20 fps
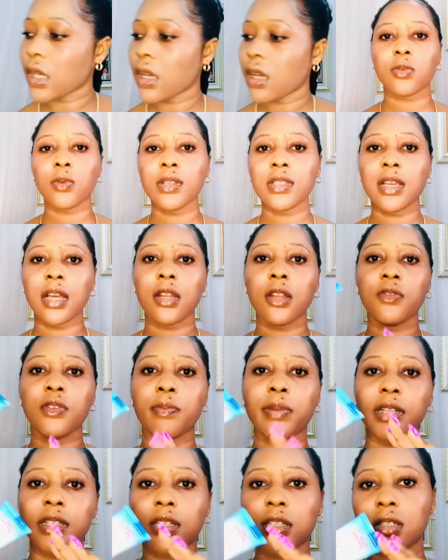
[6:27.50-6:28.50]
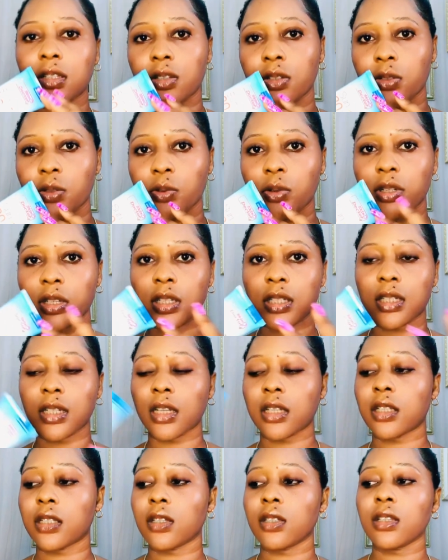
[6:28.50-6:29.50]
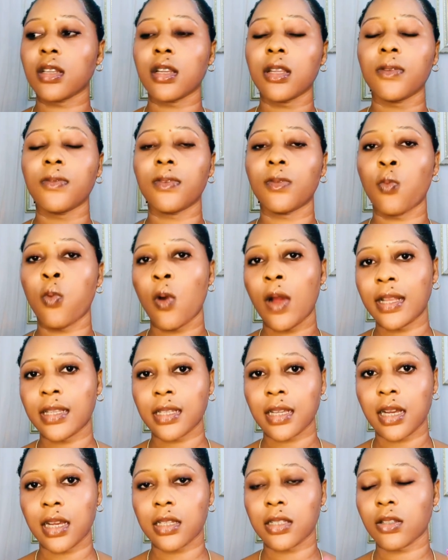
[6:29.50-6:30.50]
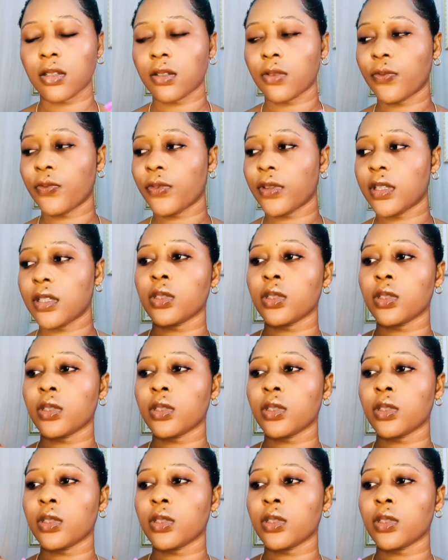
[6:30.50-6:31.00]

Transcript: One thing I love about this sunscreen is that it doesn't leave white cast on the face.